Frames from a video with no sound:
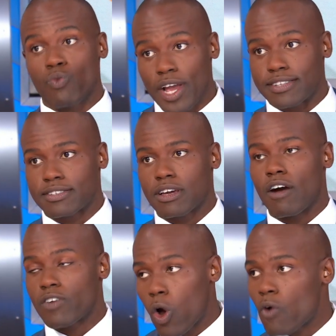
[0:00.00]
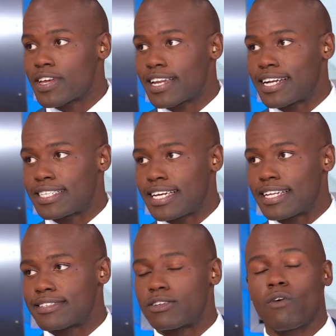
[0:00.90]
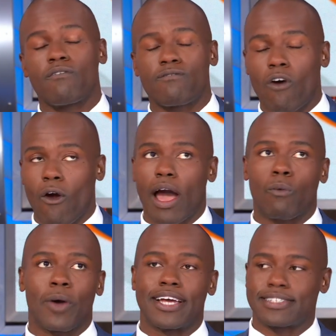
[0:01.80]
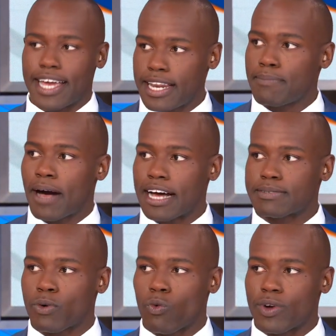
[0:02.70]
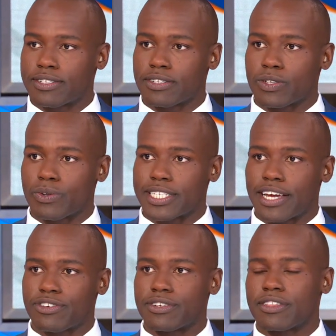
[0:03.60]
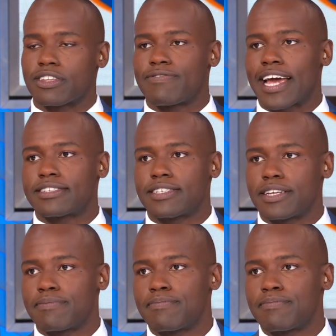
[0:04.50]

risk of COVID-19 still far outweighs any possible risk association to this vaccine.